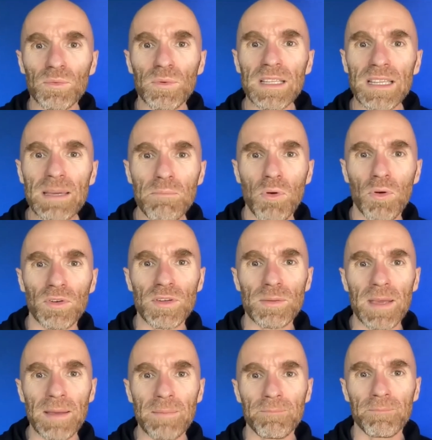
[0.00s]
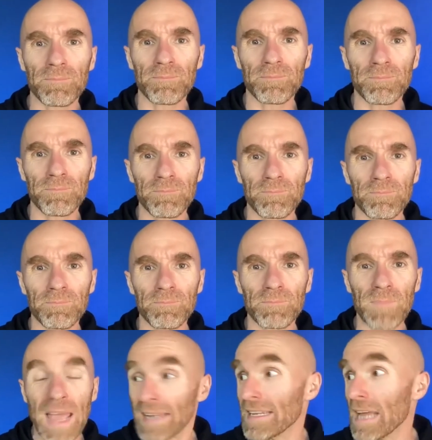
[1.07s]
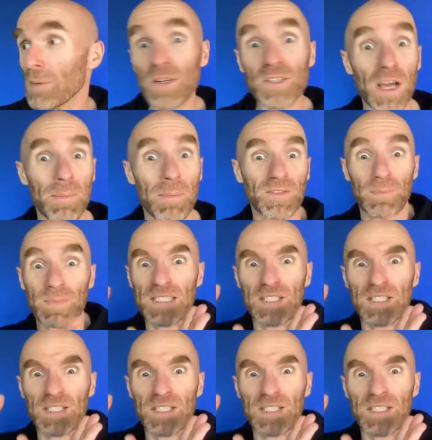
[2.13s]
really important to me. Now I'm going to talk about something